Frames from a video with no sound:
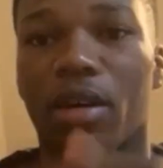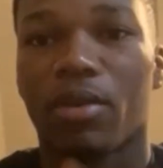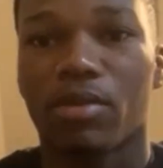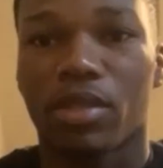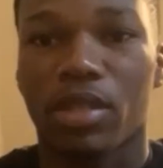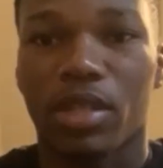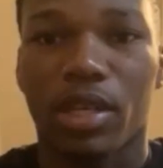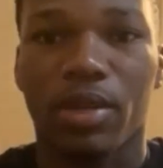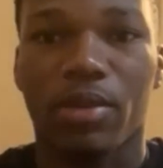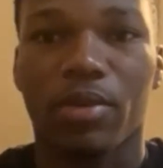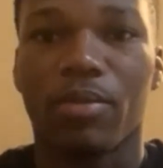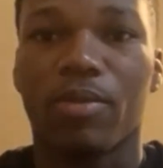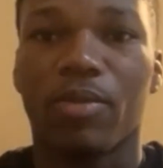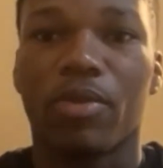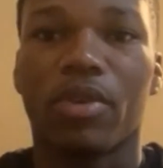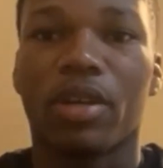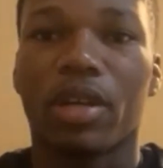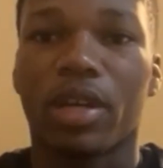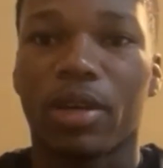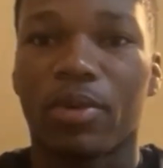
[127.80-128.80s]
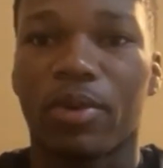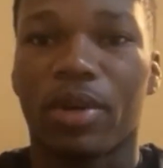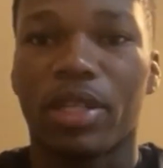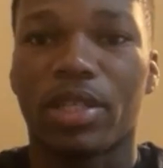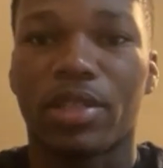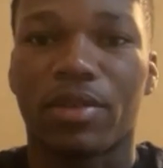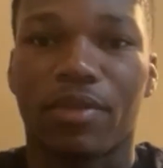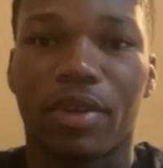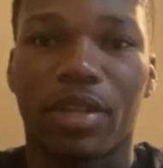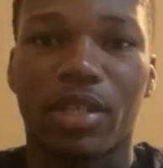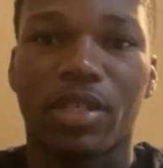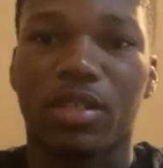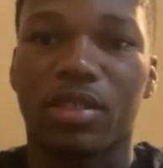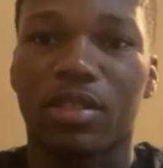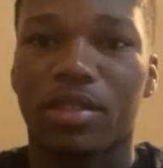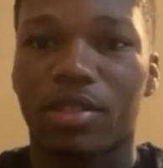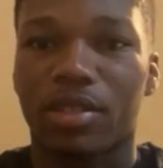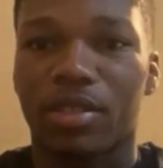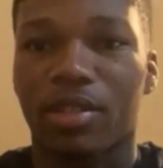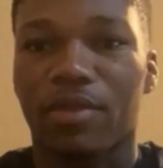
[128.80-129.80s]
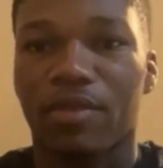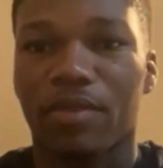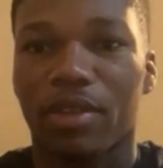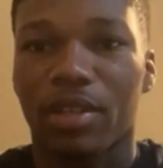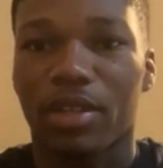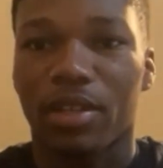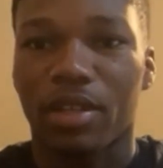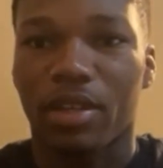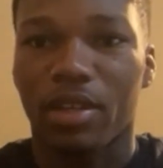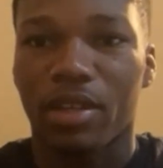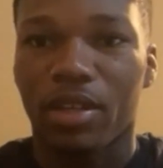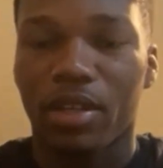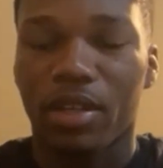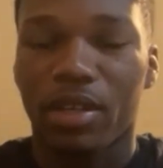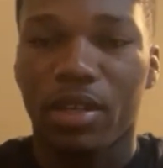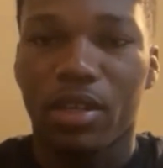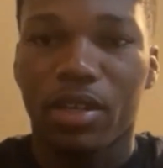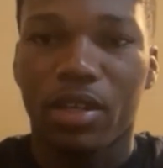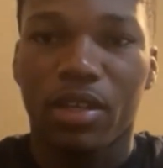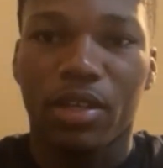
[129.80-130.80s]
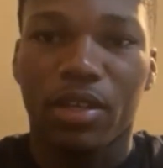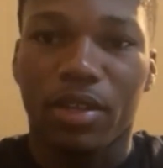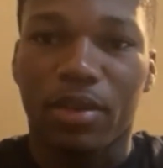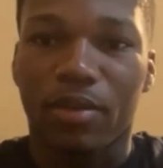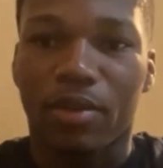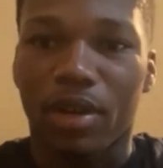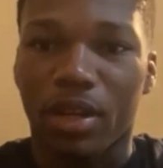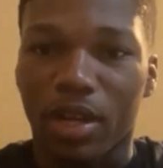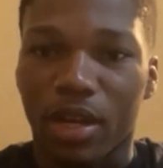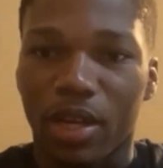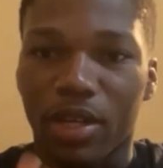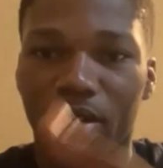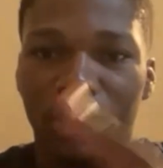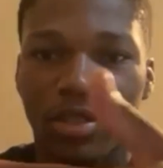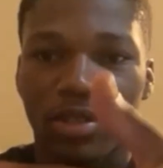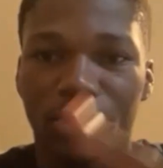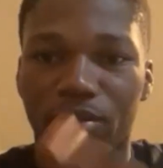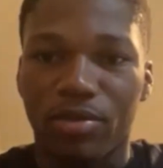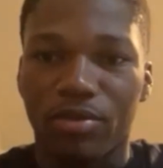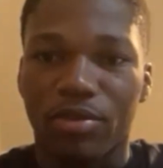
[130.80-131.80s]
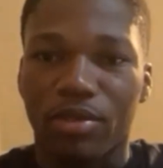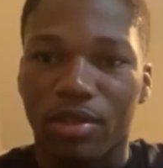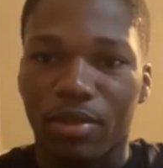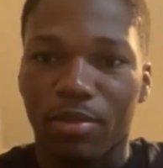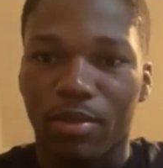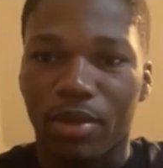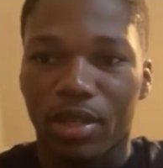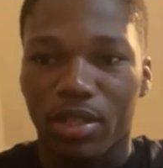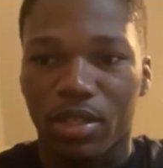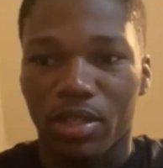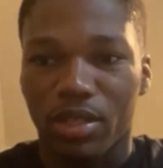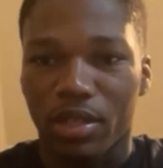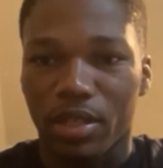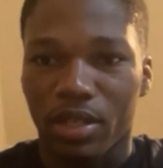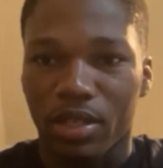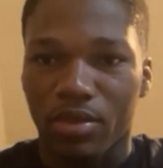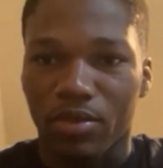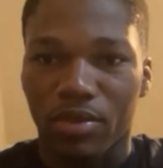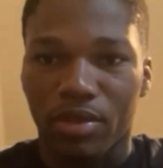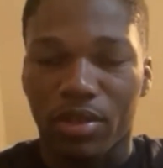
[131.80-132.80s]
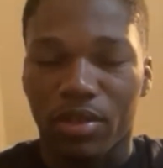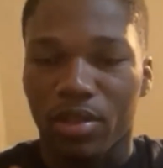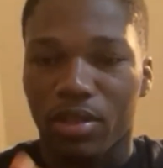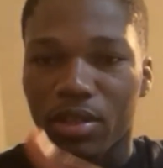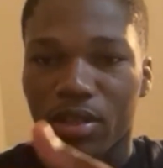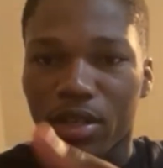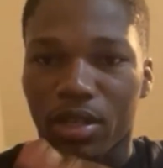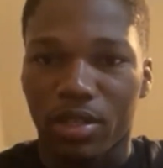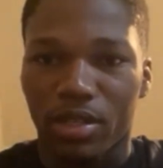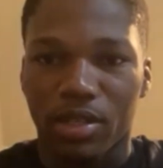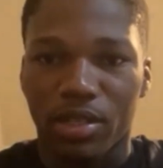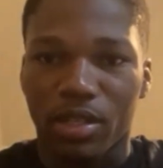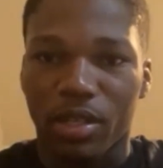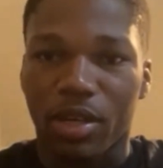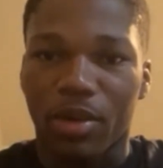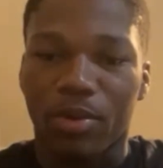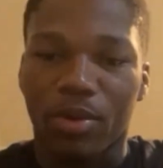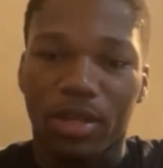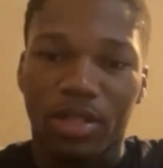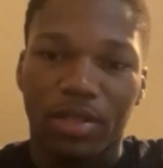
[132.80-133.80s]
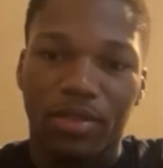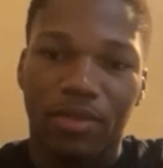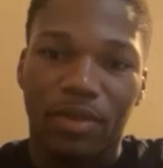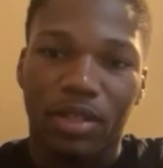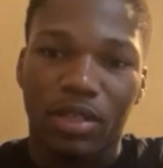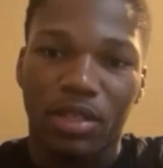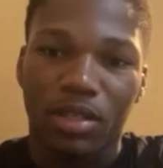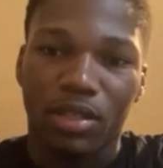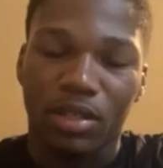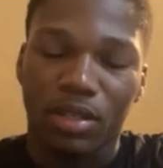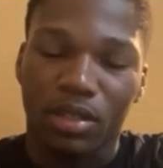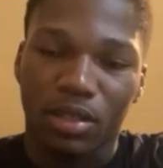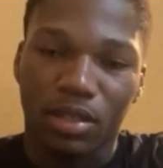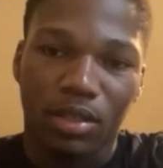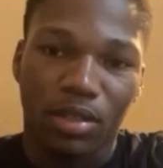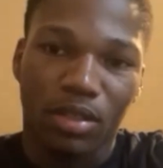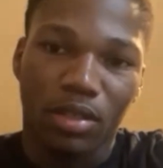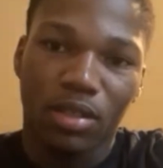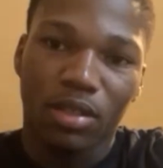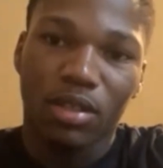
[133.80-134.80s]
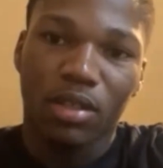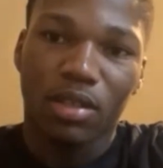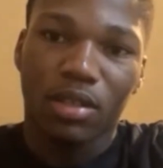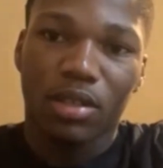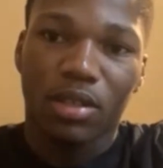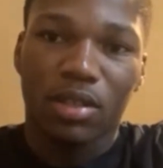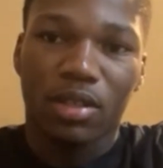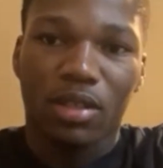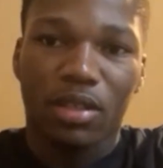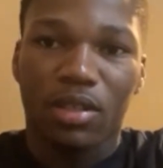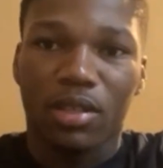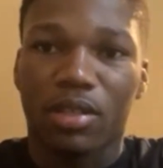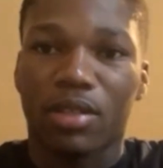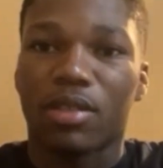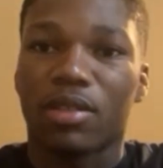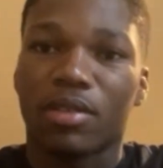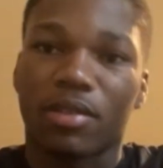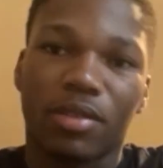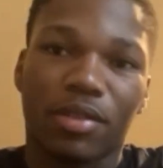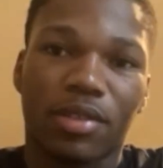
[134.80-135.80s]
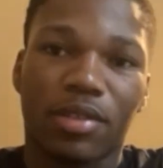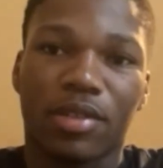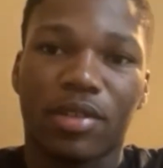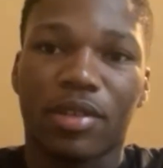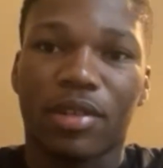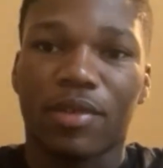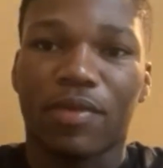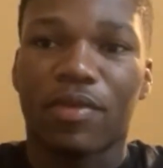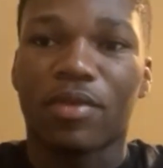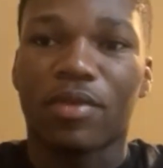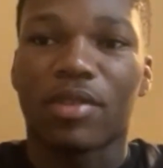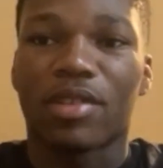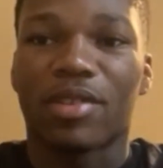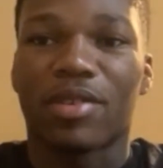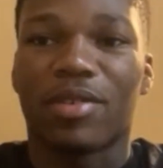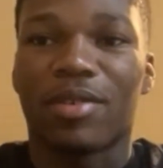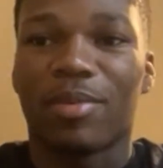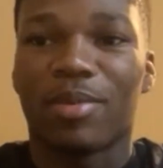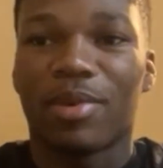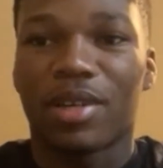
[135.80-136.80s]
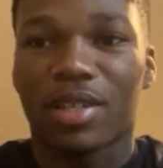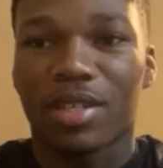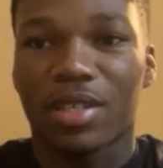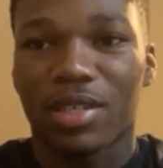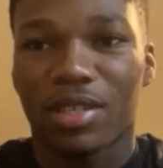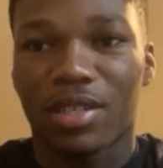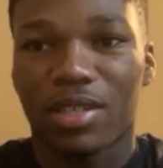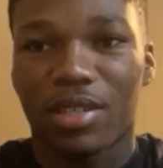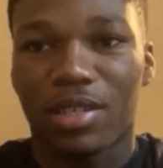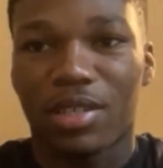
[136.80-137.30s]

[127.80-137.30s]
I was like more like watching wrestling and stuff like. That. But then when I got introduced to boxing, that's when I just started watching wrestling and just started focusing on boxing.